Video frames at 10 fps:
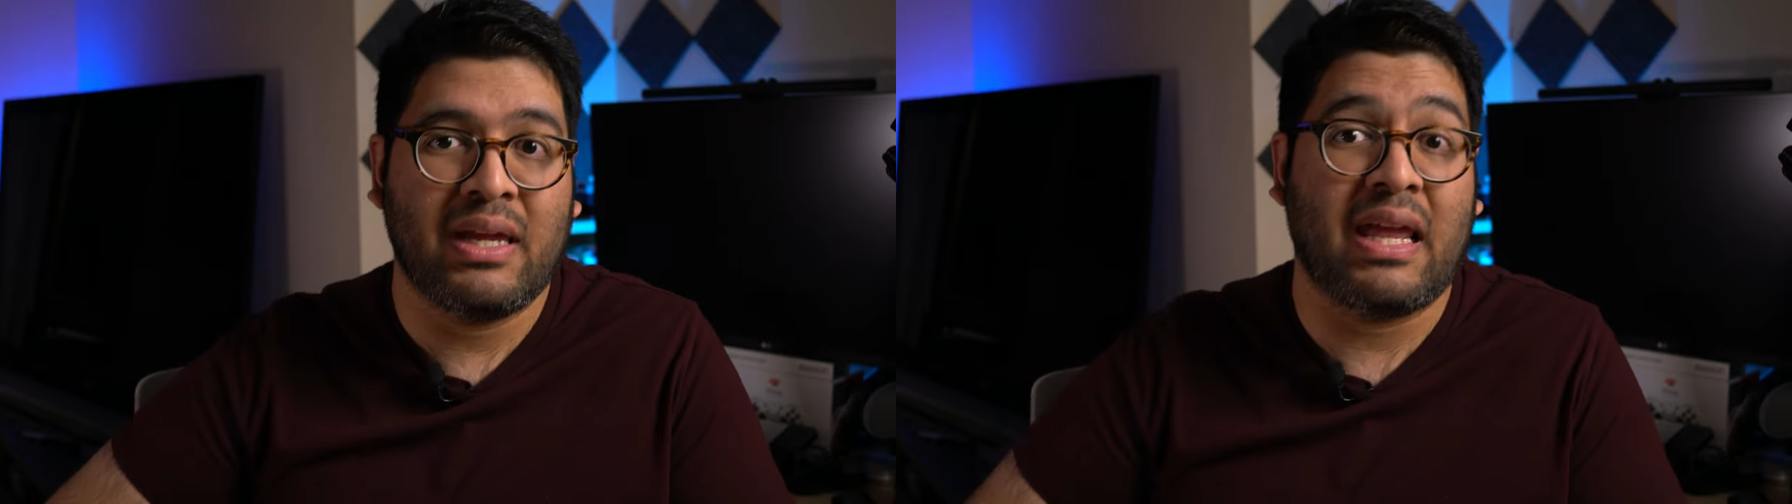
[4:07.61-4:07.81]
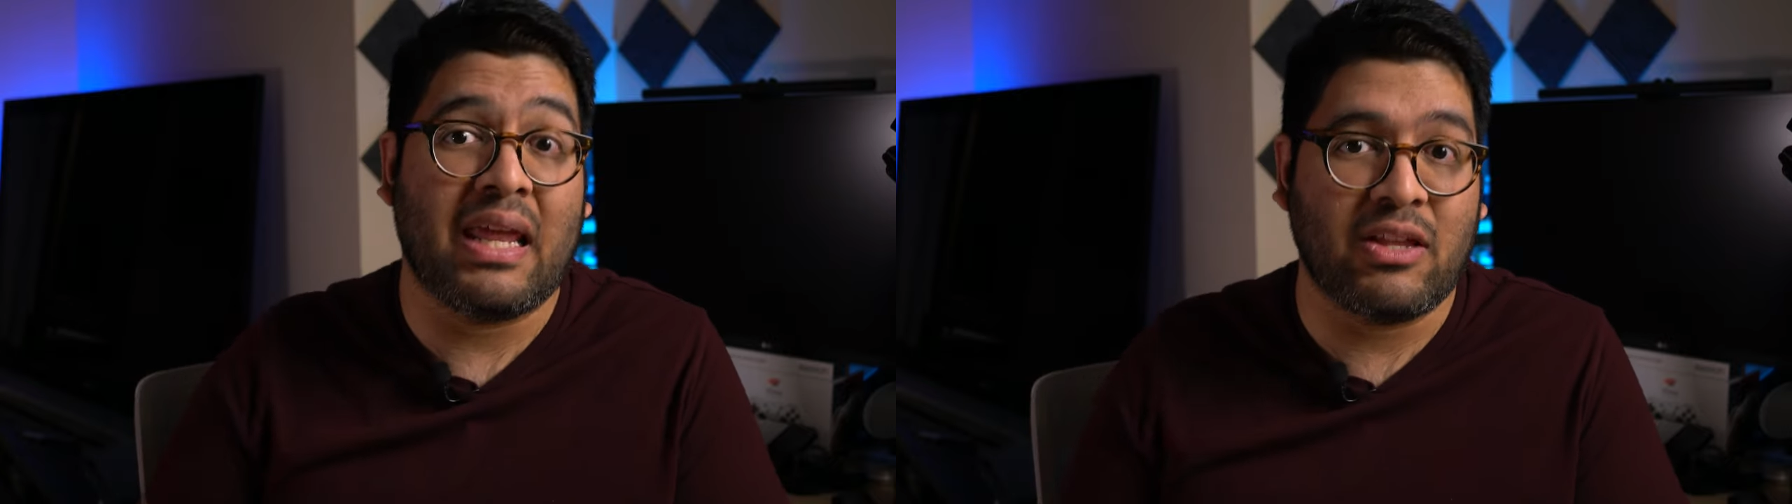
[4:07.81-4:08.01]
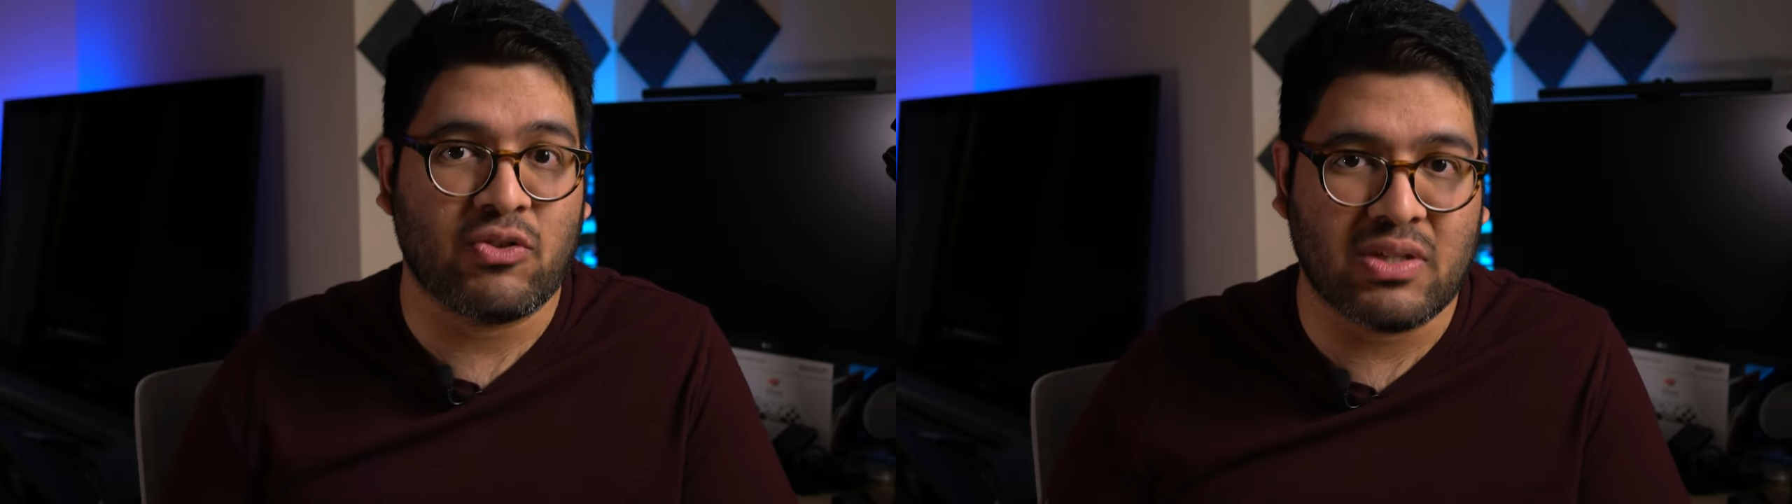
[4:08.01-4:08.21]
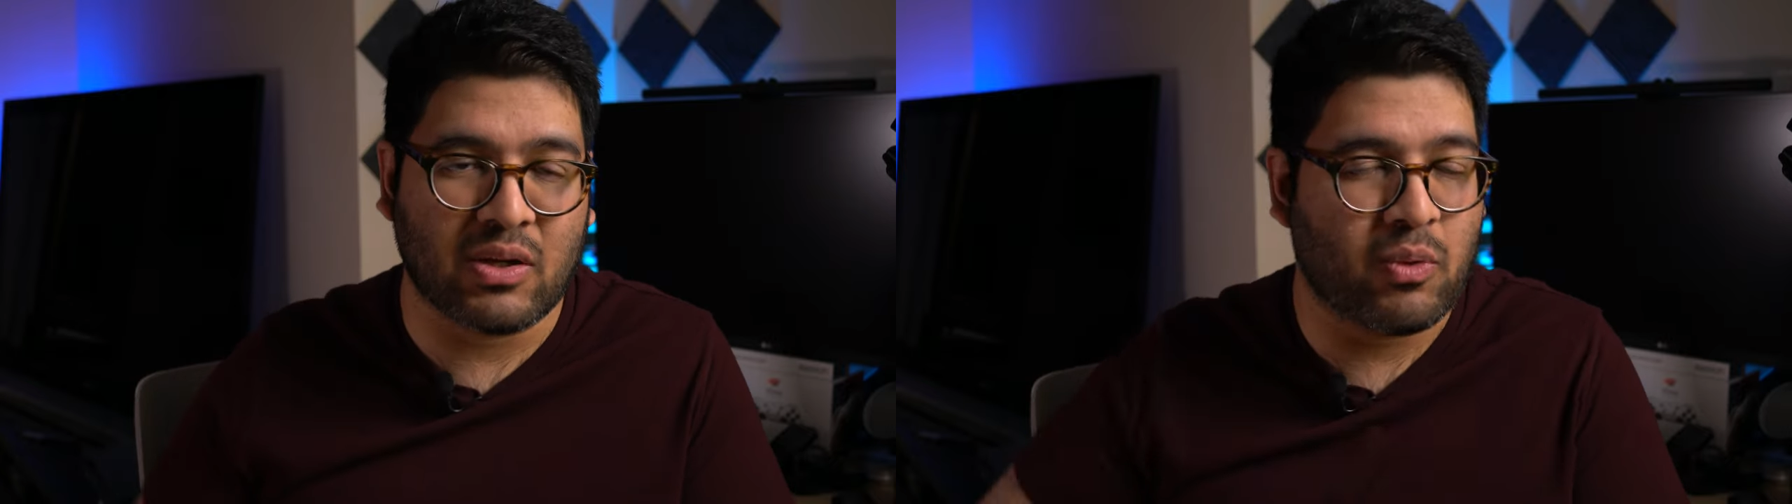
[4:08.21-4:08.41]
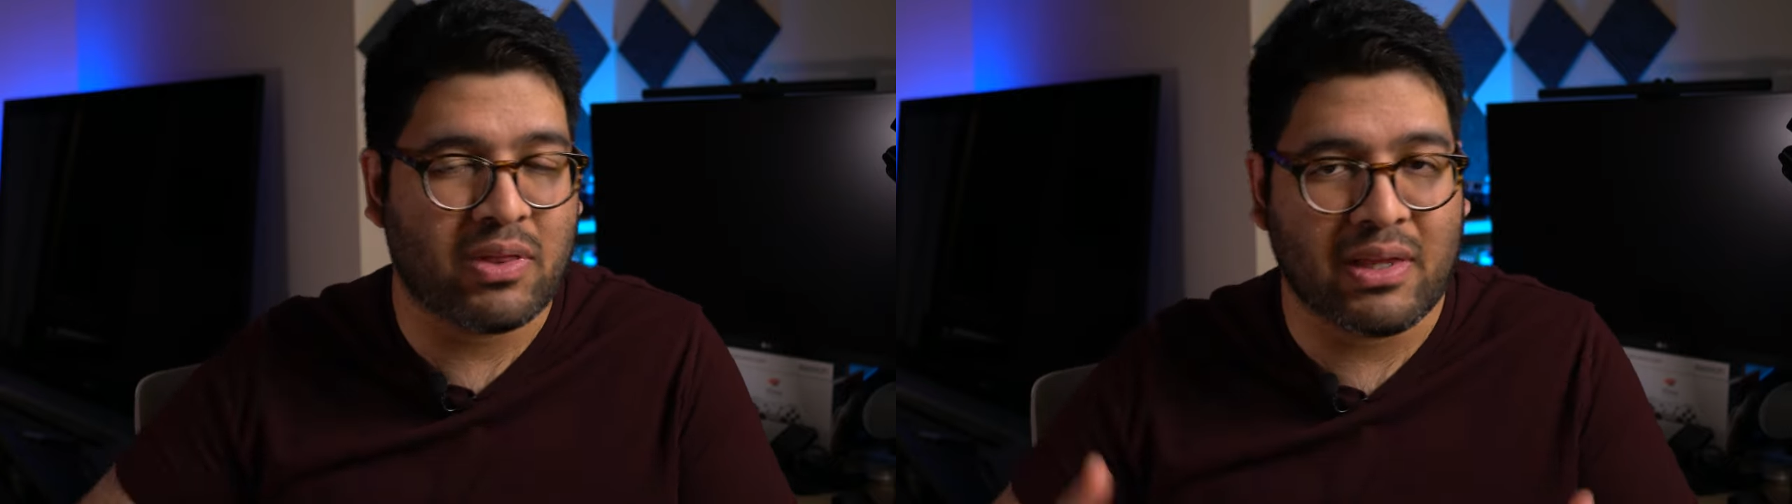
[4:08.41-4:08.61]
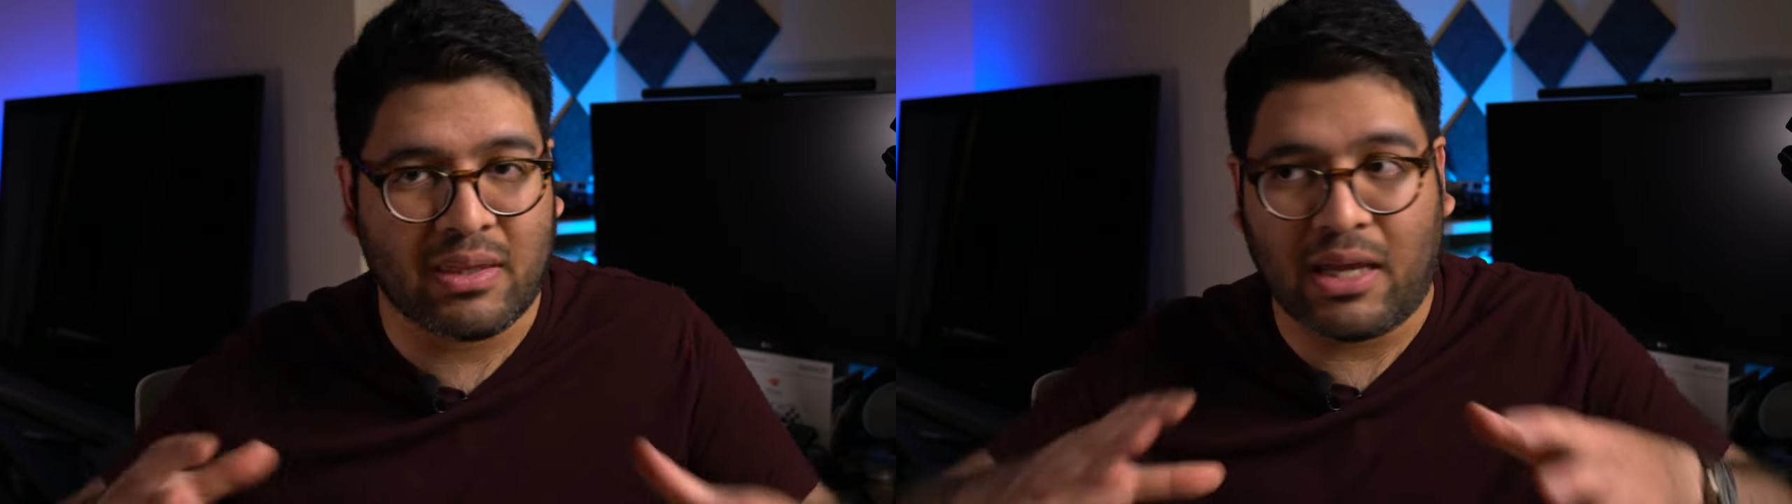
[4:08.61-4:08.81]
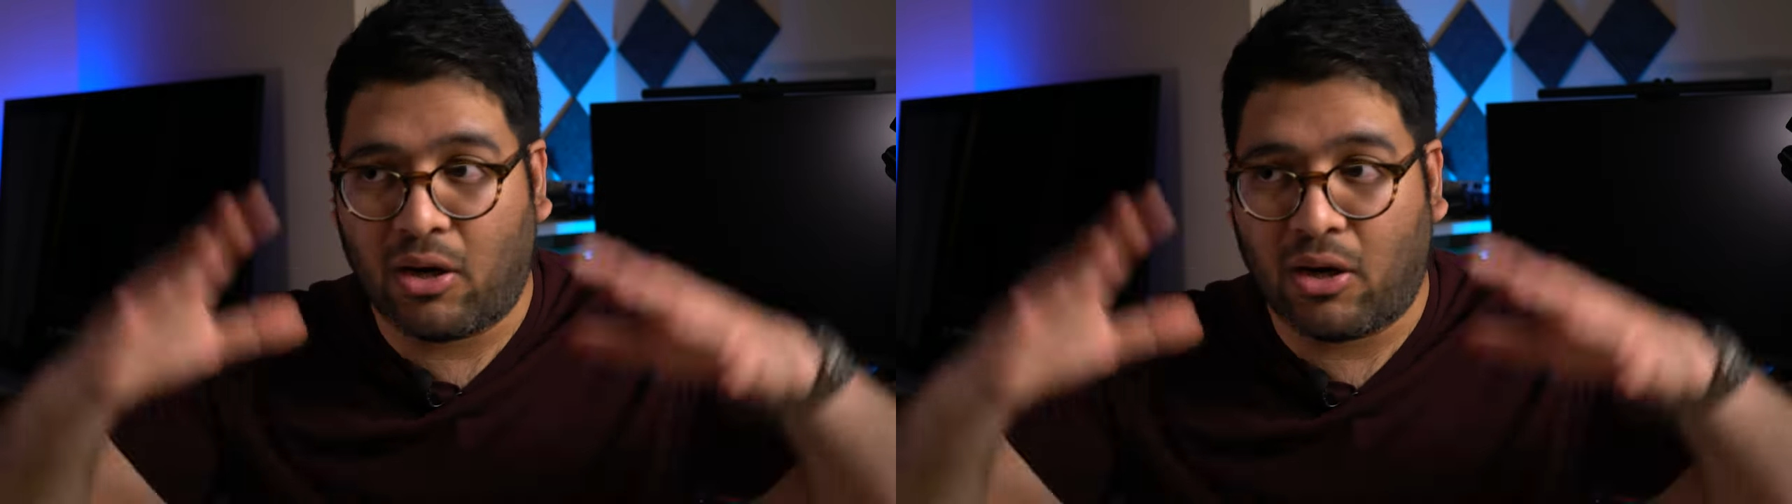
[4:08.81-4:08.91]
and interesting within